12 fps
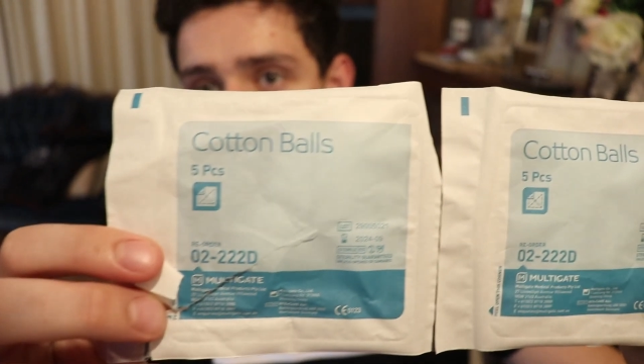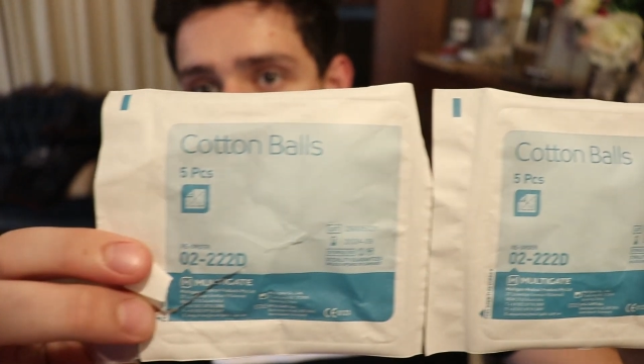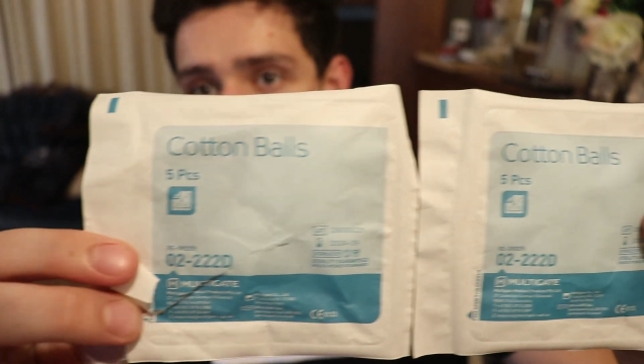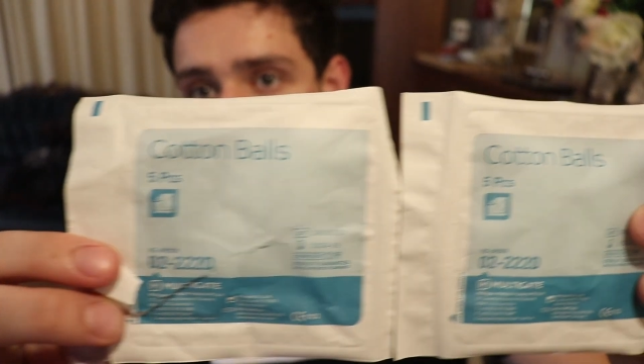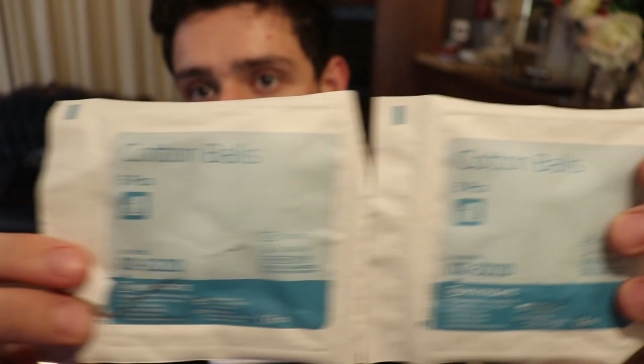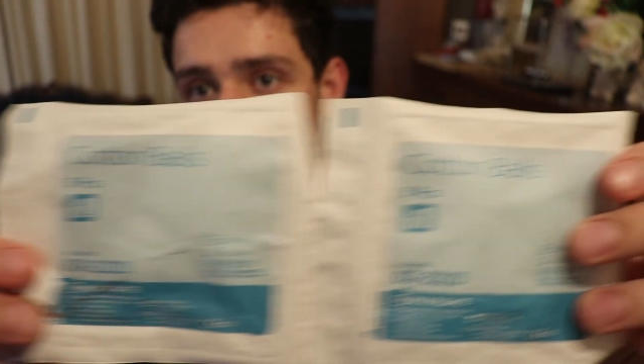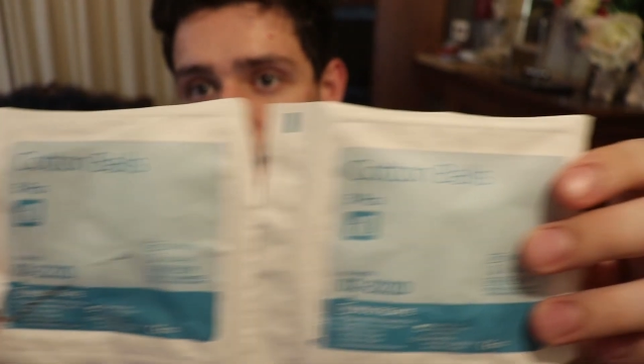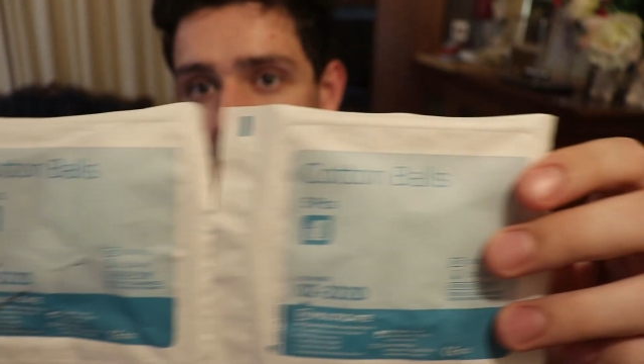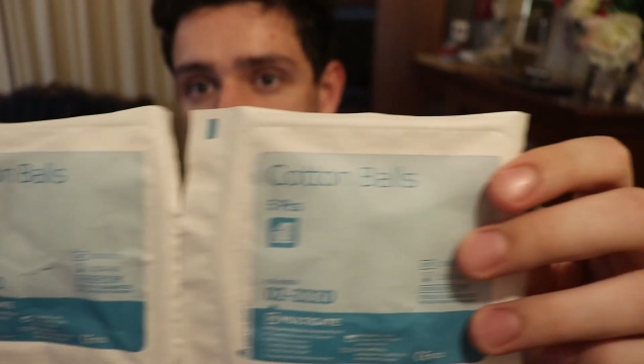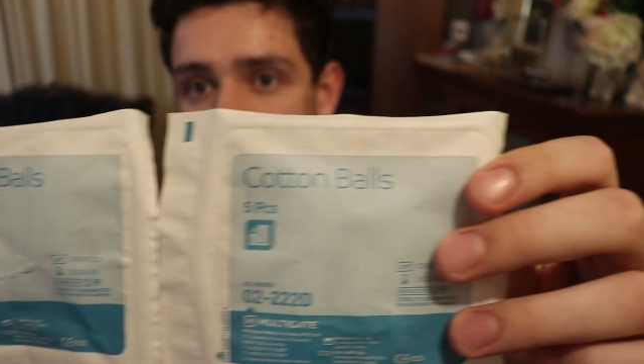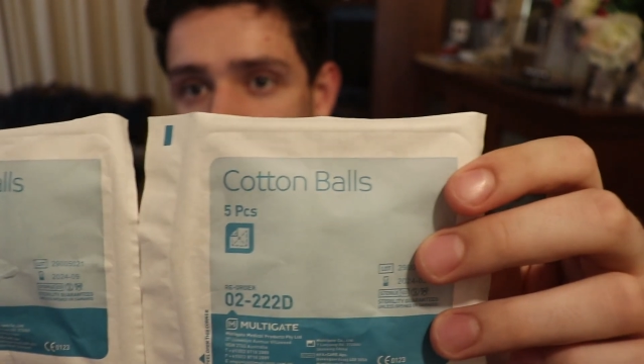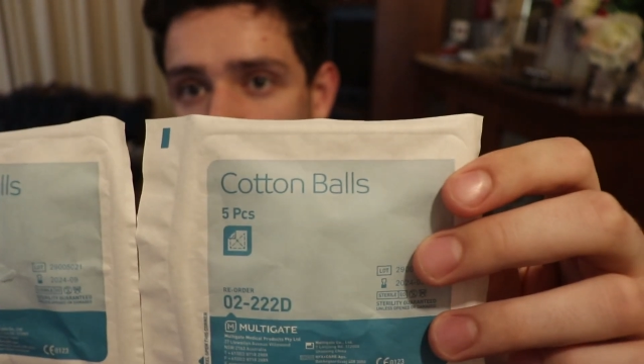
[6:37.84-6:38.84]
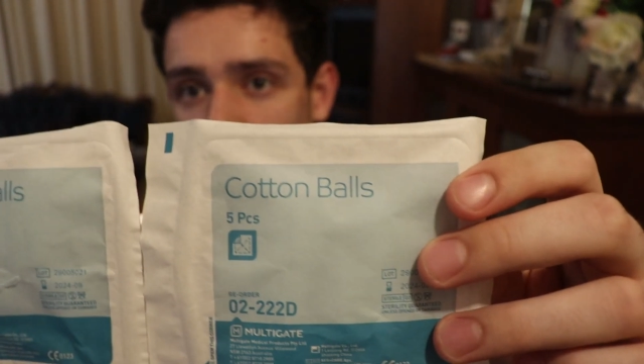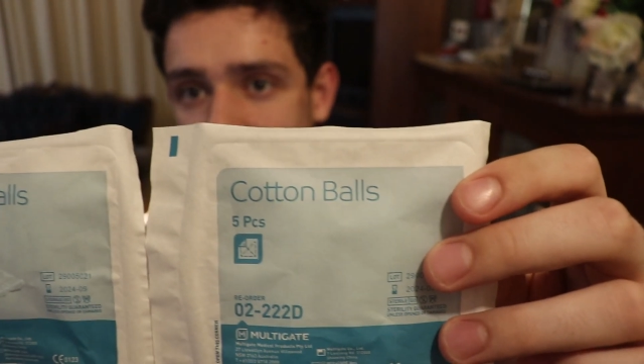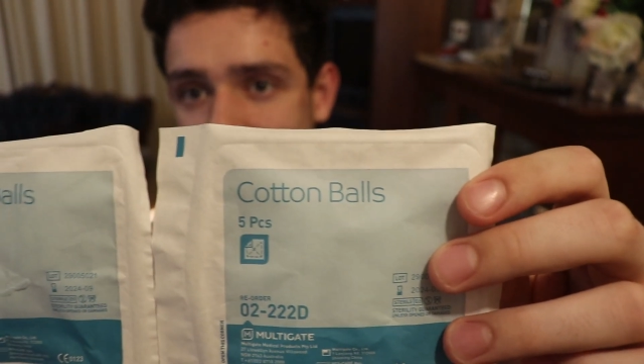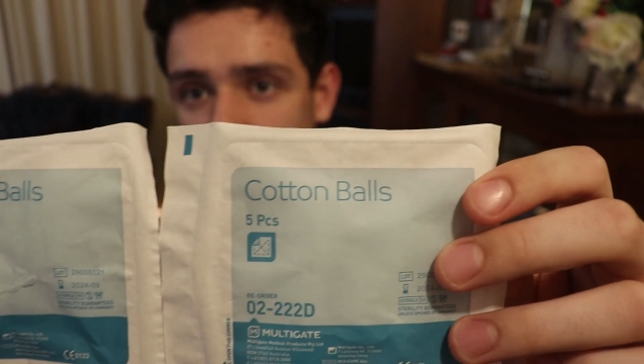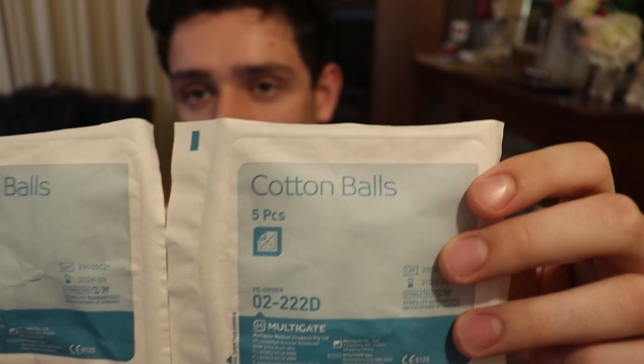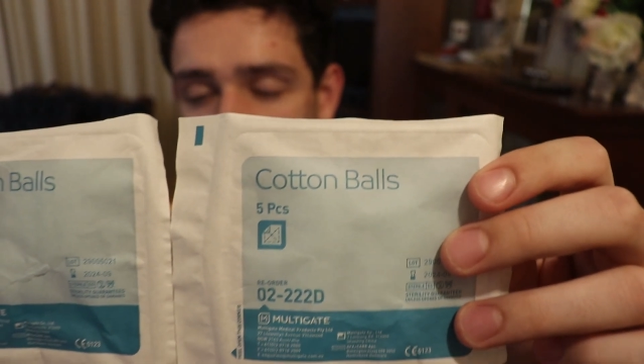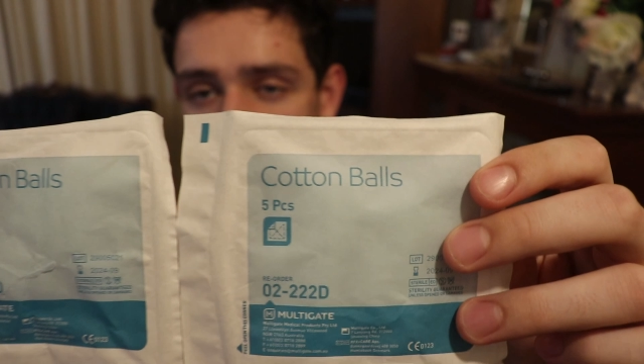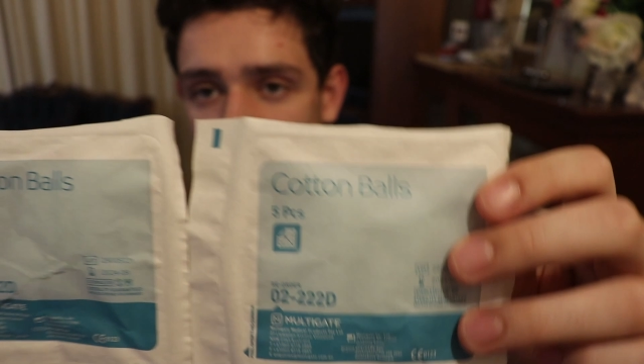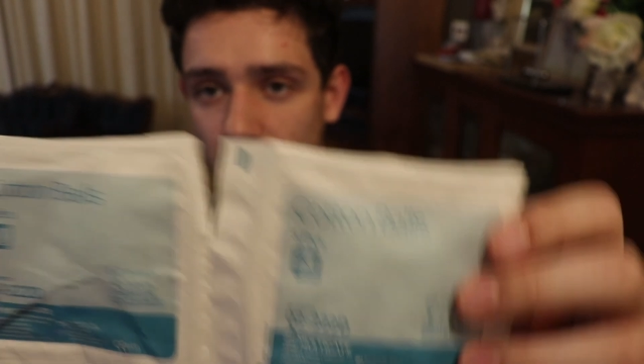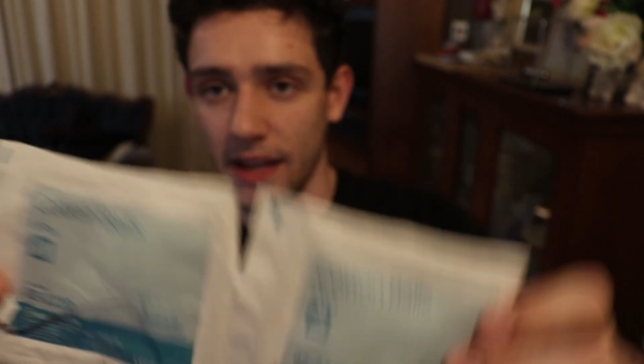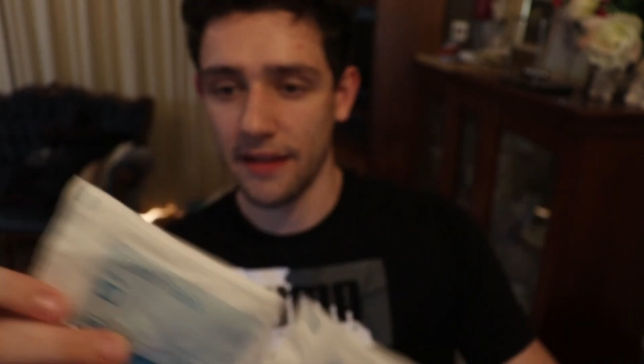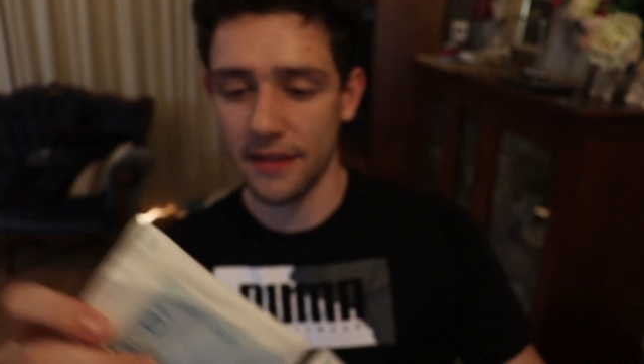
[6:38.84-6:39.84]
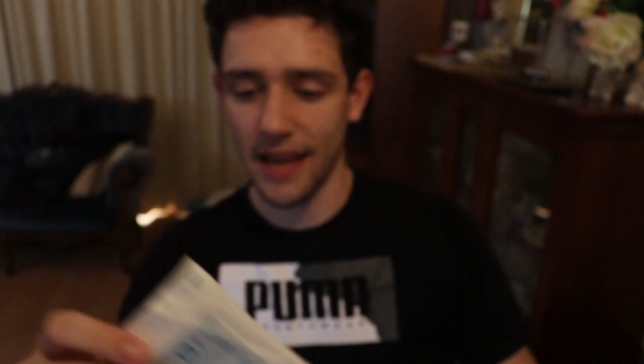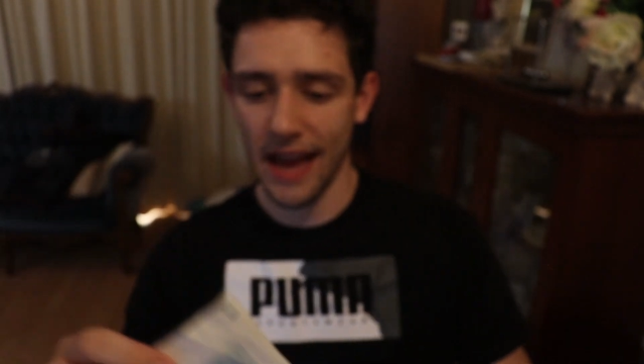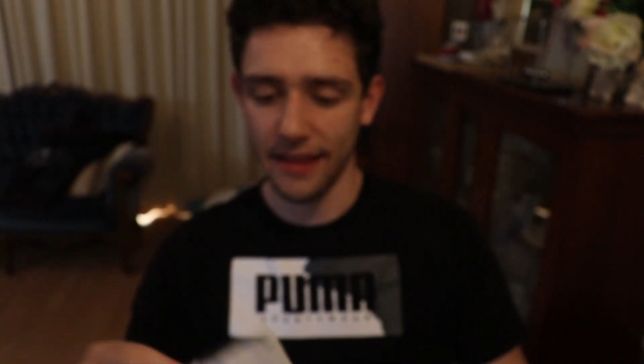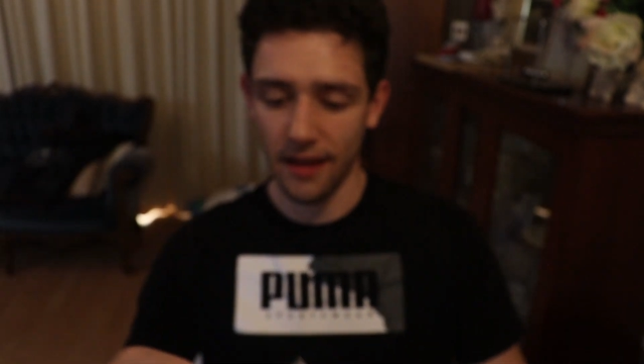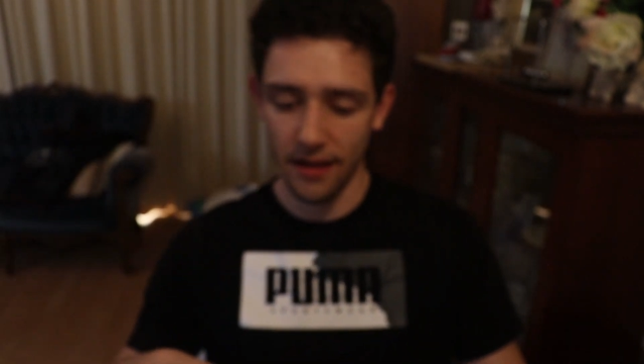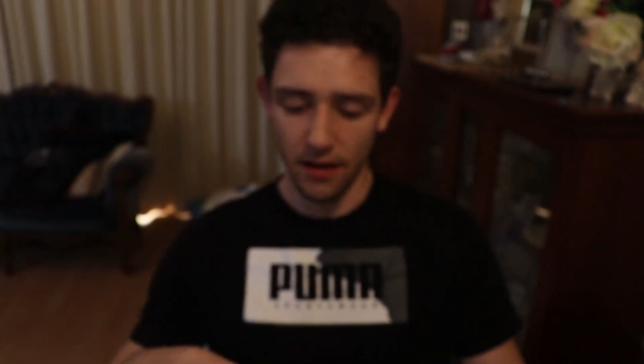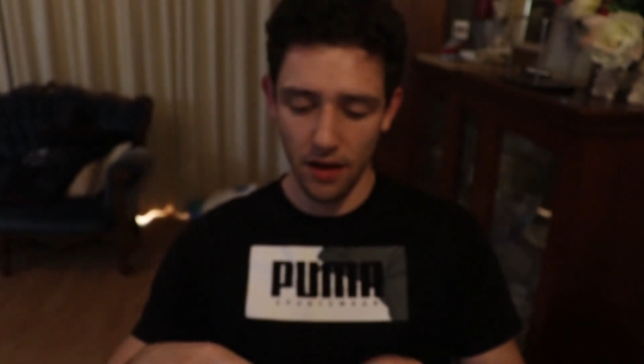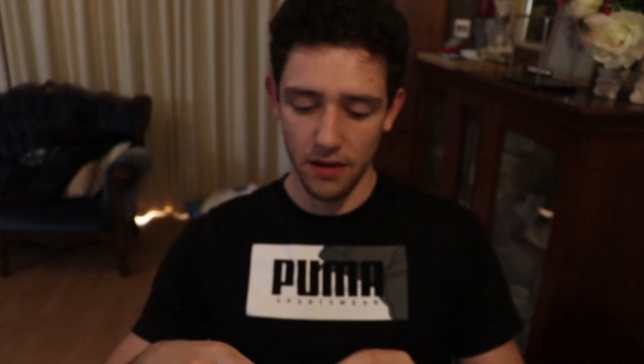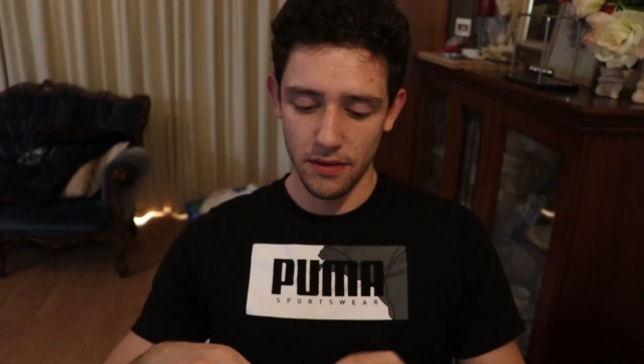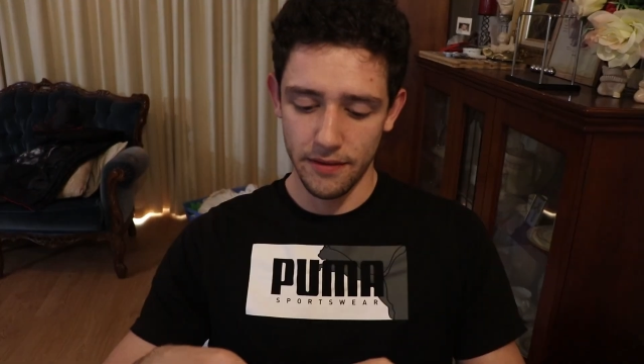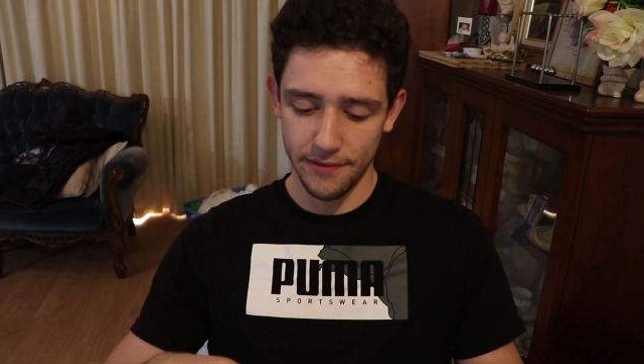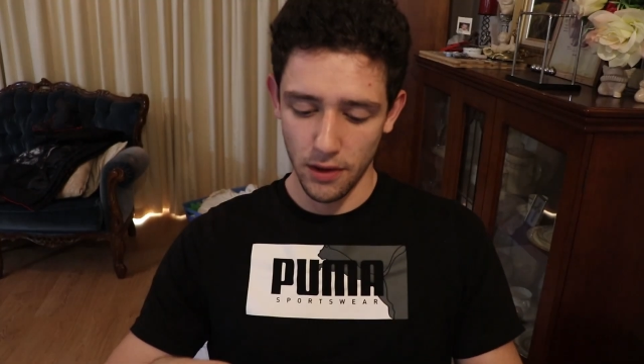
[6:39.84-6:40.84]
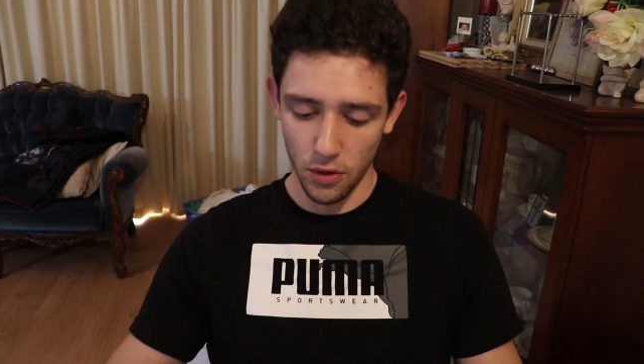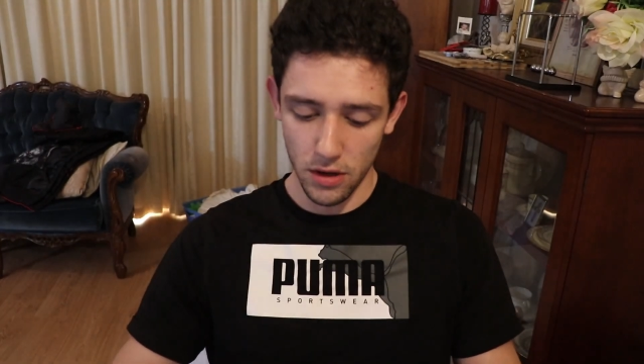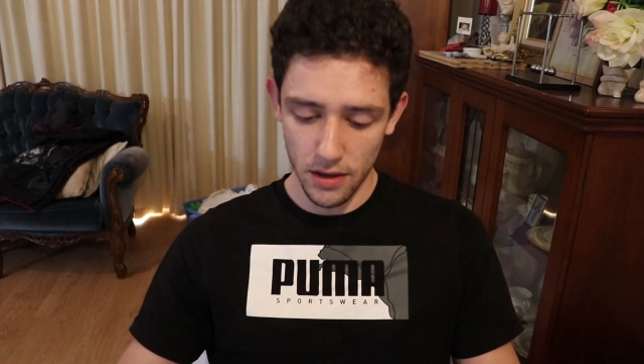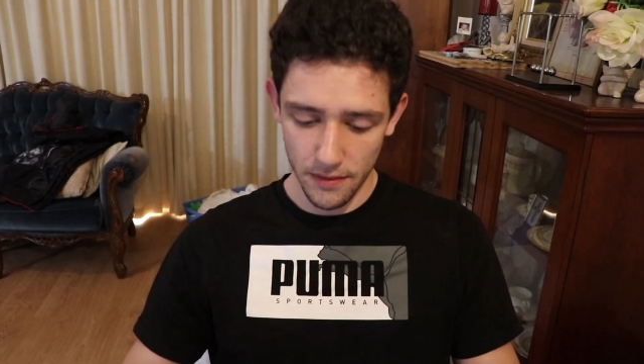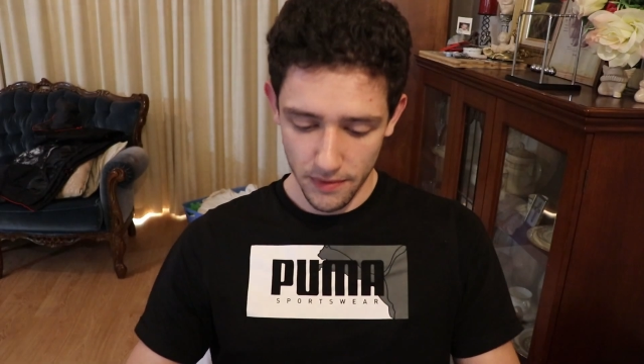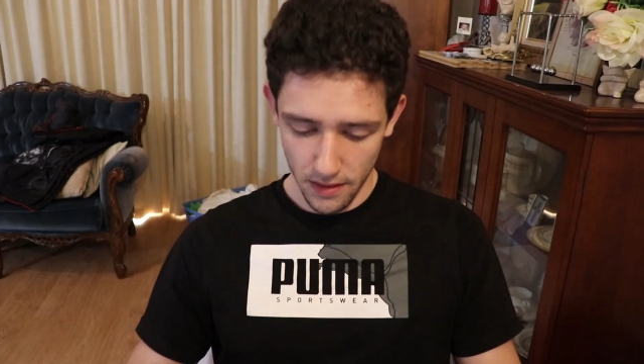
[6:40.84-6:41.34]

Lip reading: the bag it comes in. We just got it from the container on the floor.